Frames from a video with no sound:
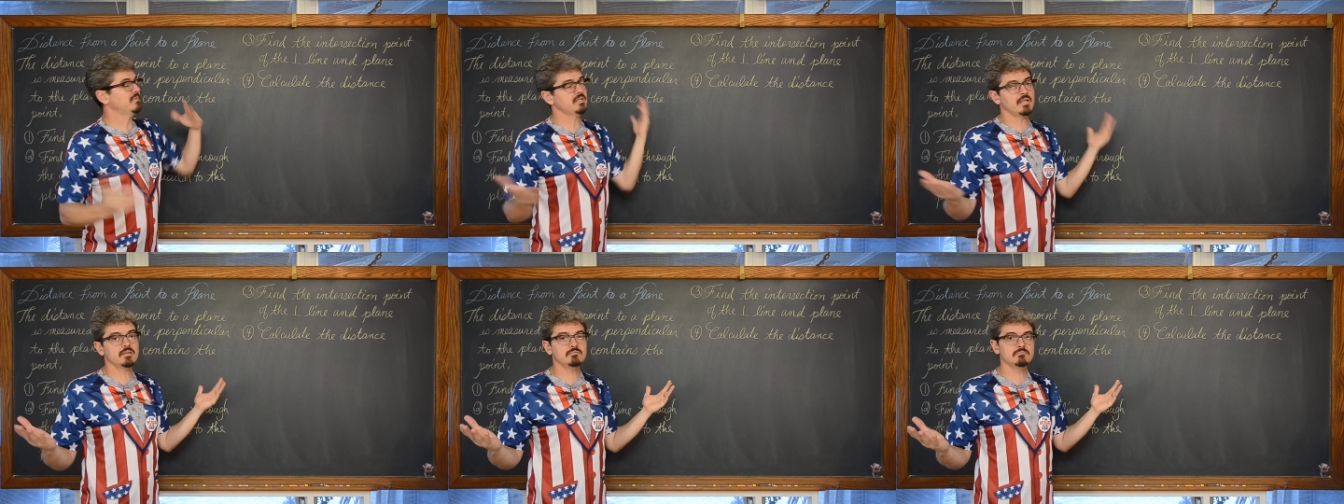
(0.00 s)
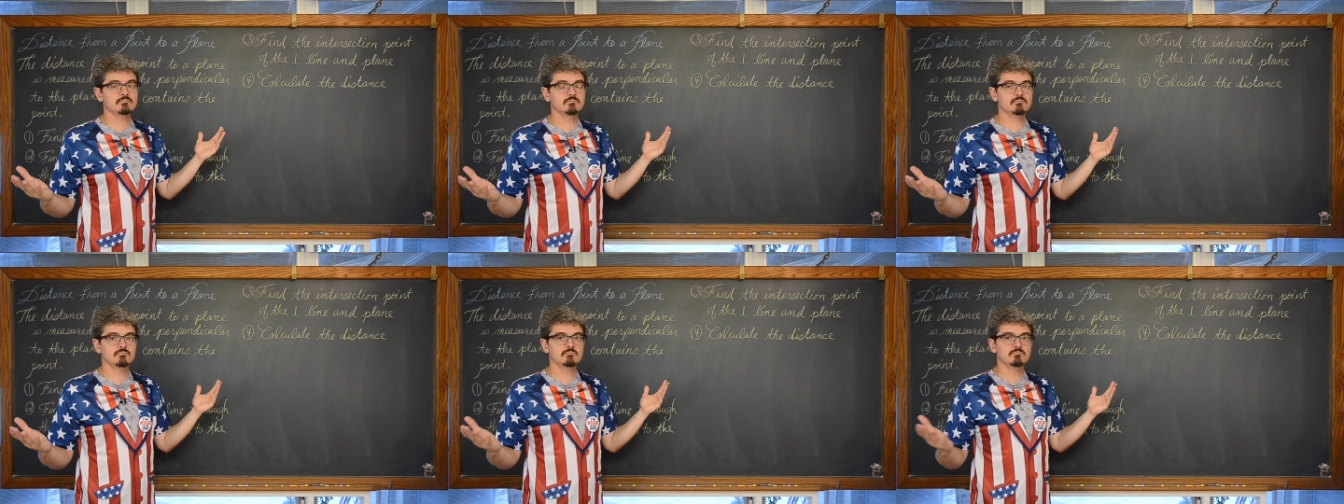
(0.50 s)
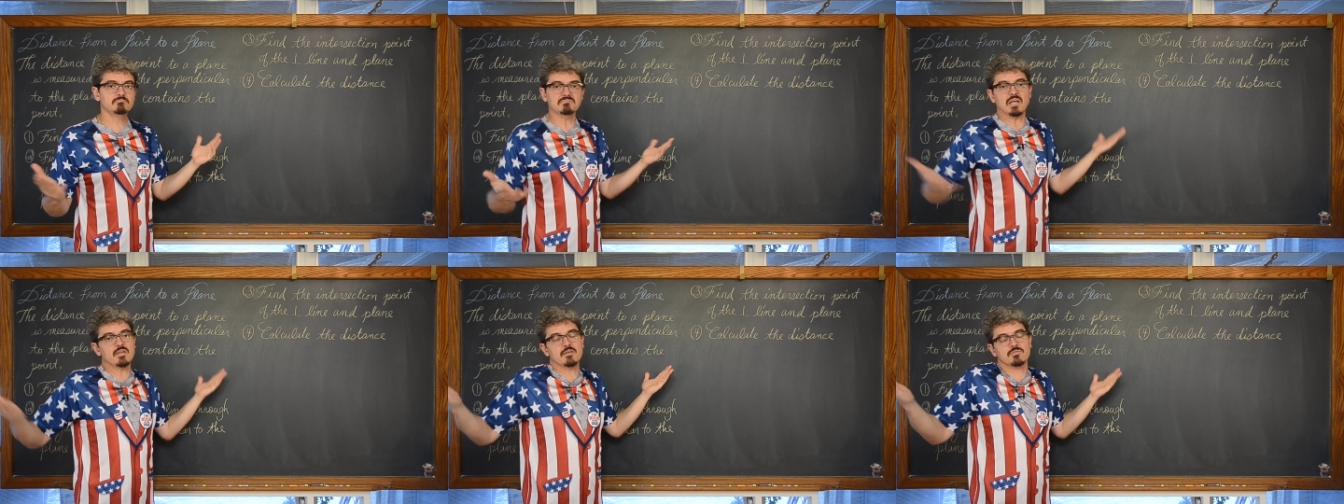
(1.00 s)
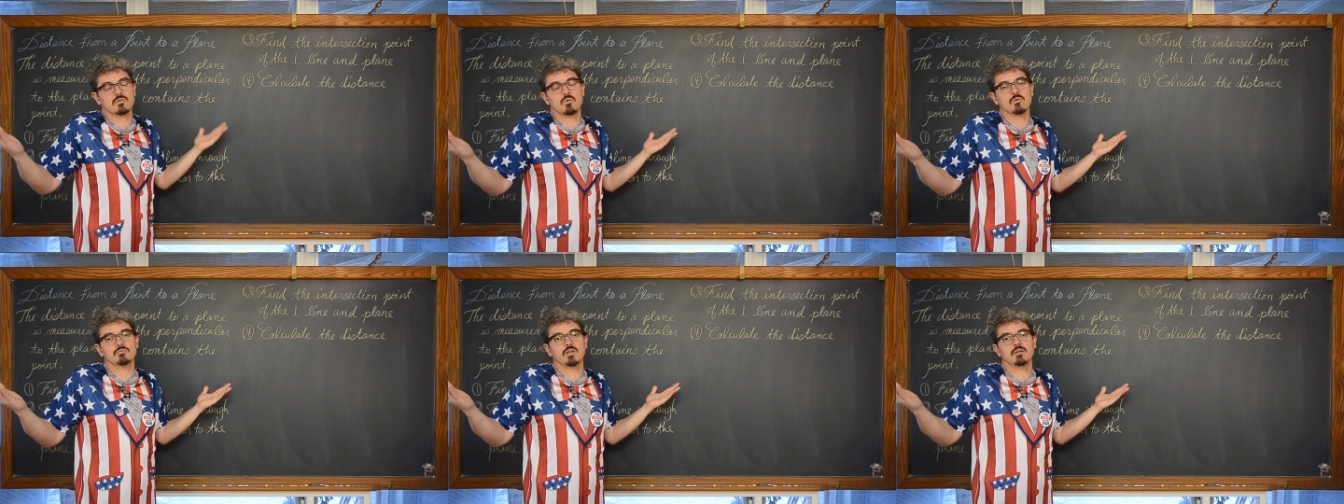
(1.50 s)
and then now you have the
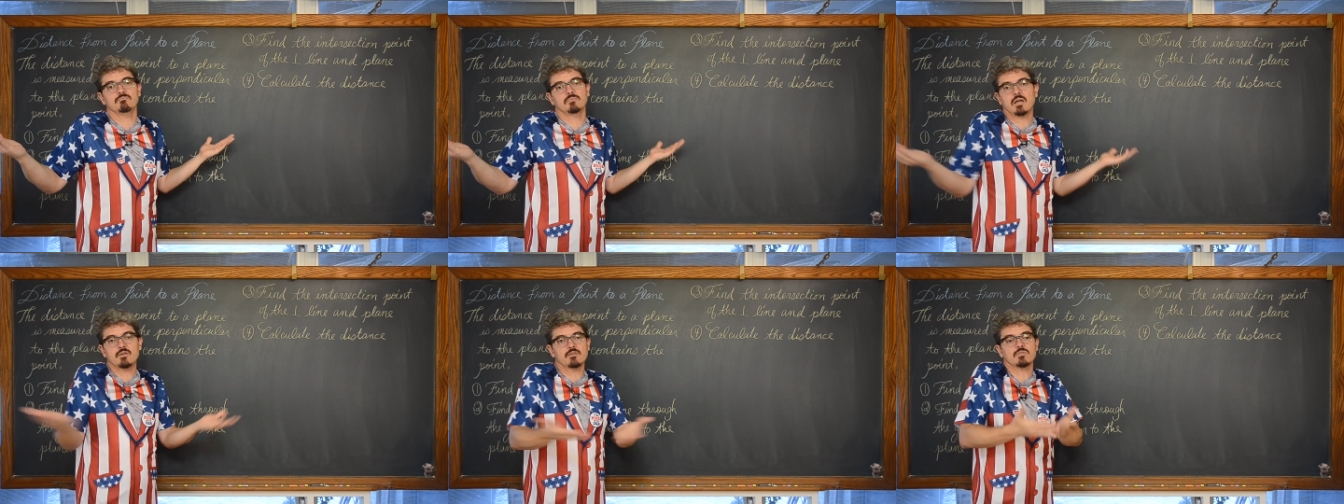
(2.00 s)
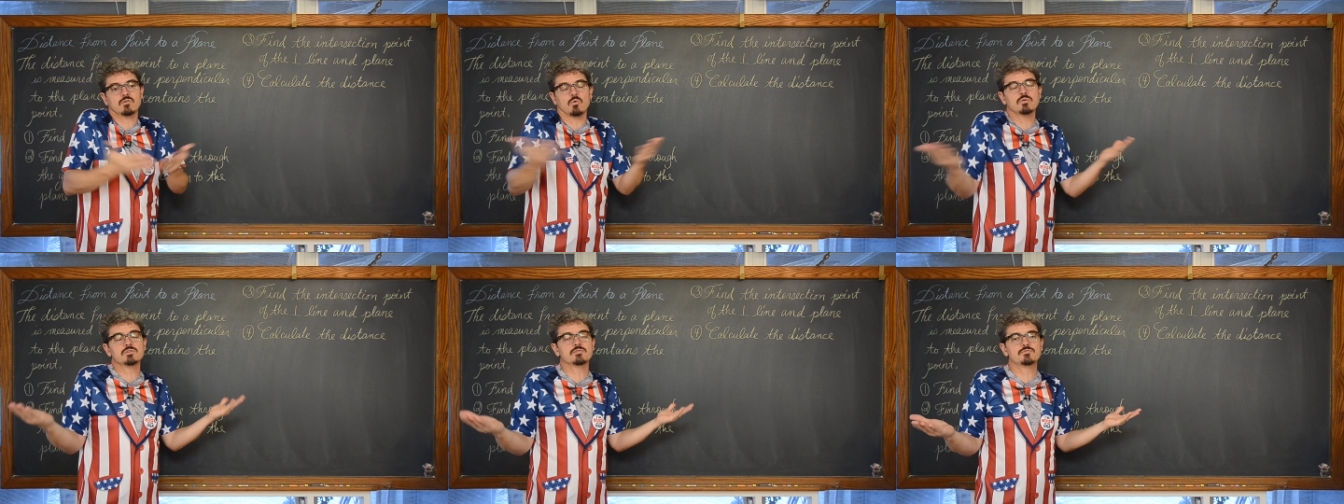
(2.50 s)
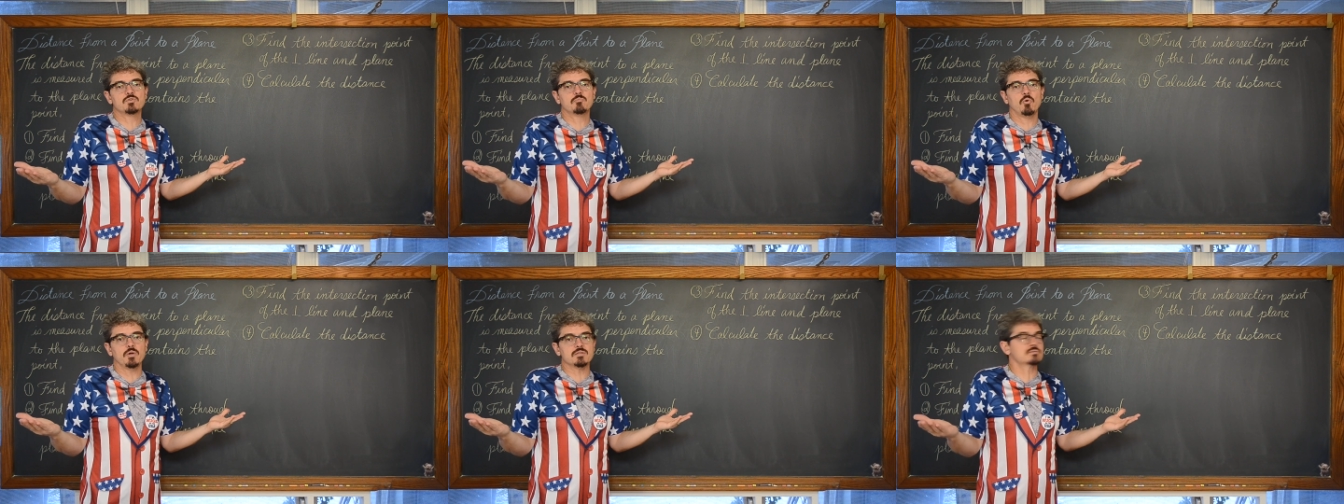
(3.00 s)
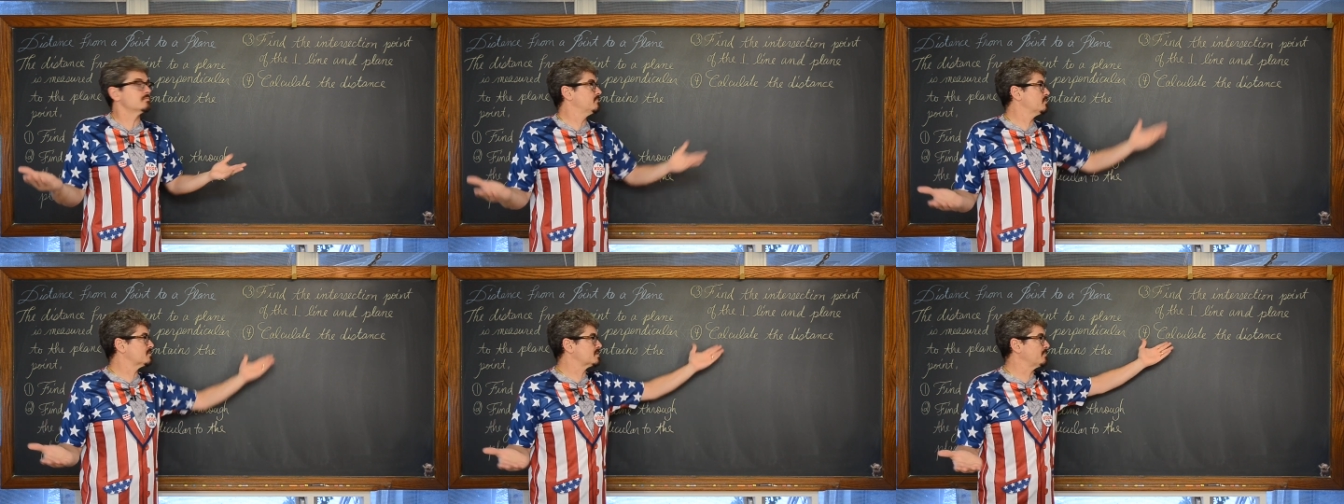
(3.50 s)
coord you know, now you have the coordinates of two points.
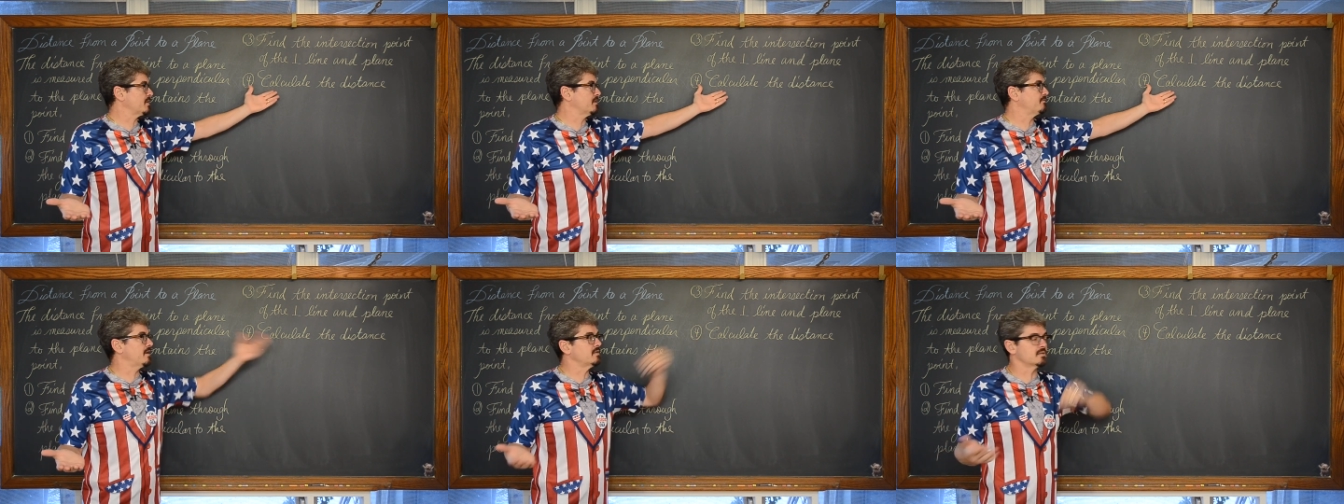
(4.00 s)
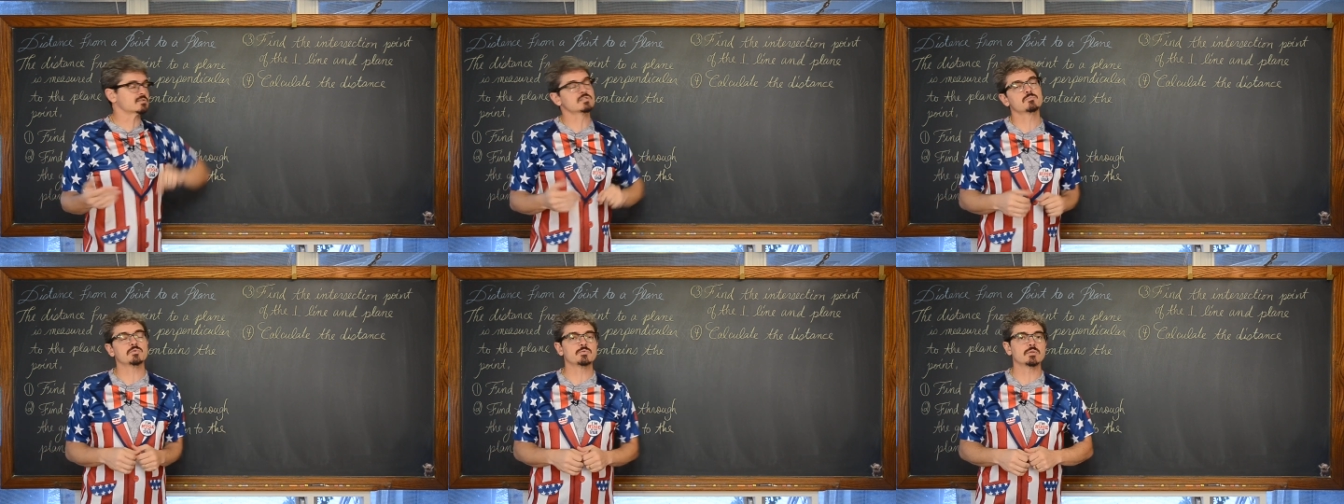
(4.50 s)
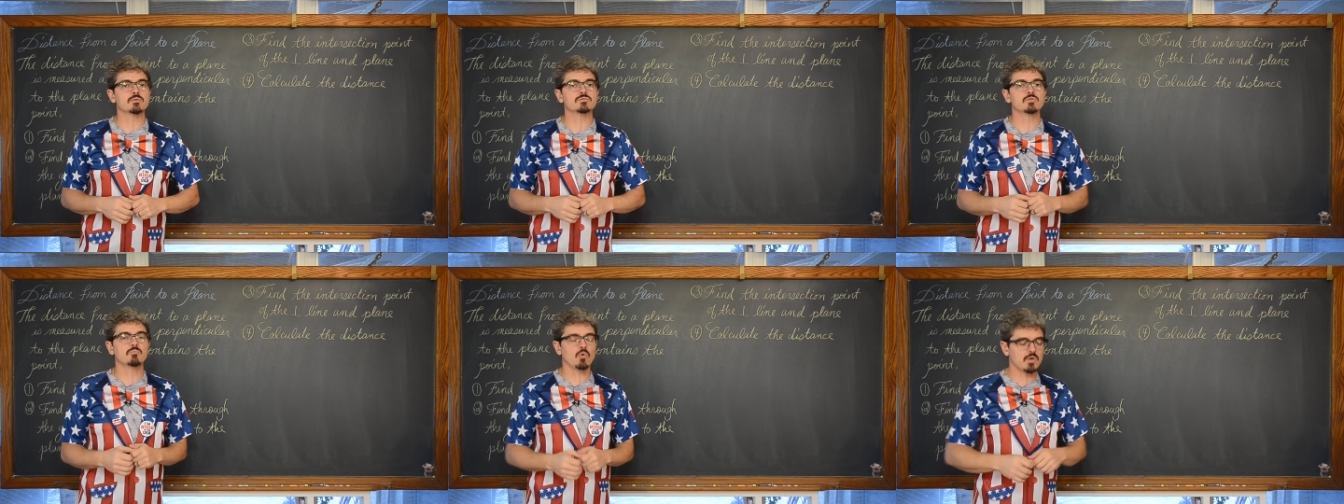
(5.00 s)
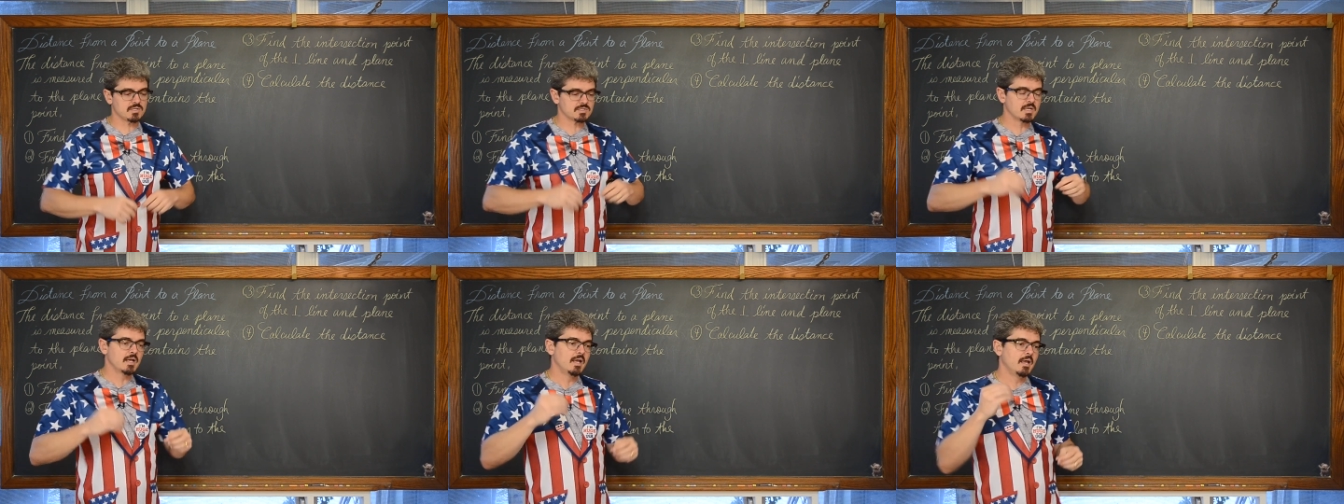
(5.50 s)
You're just simply going to find the distance between those two points.
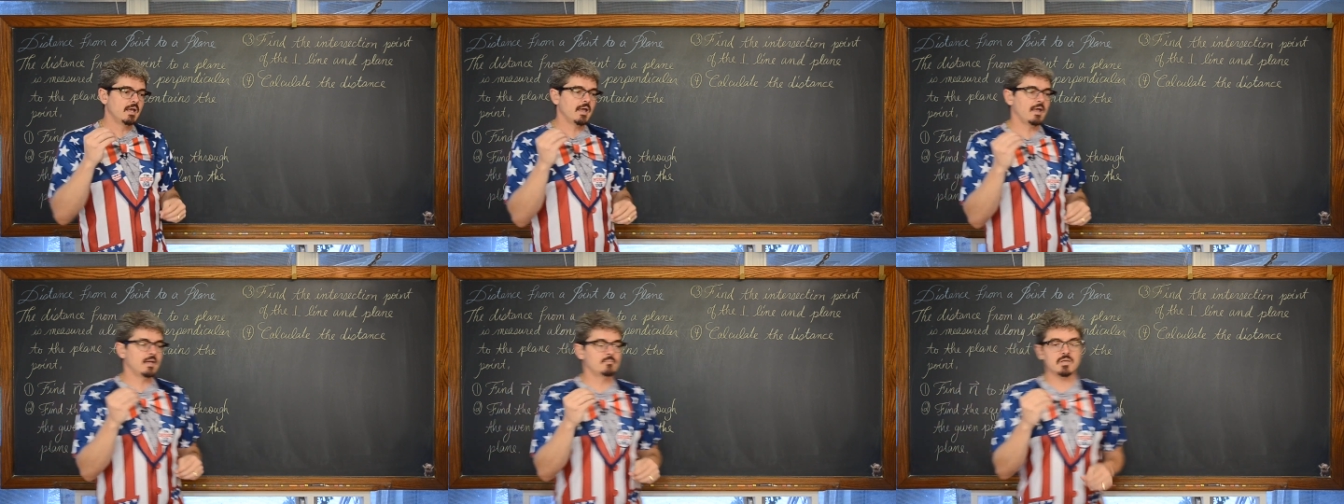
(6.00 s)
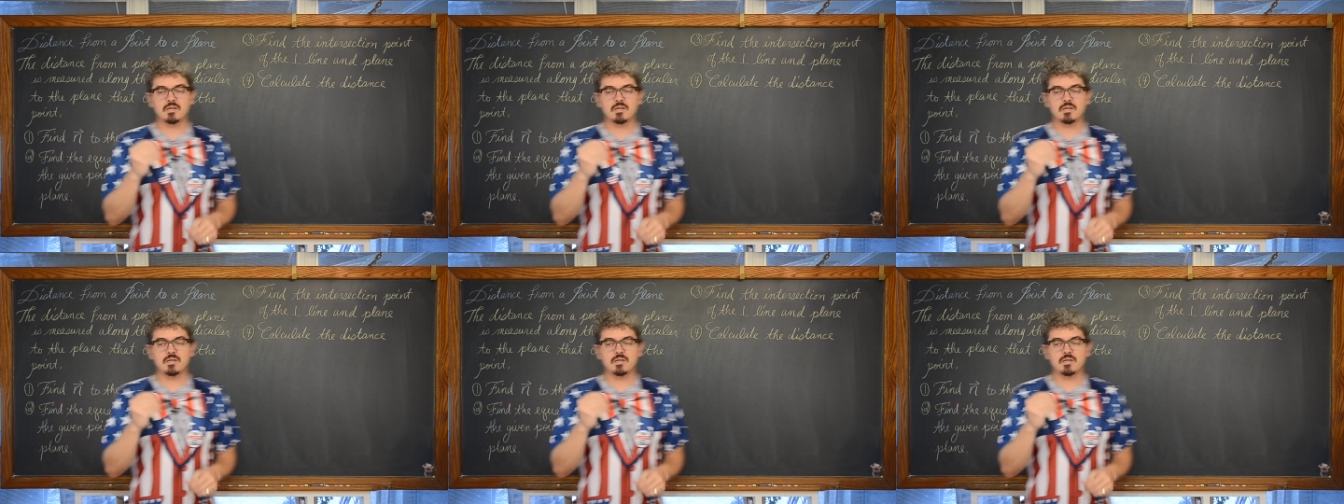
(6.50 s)
And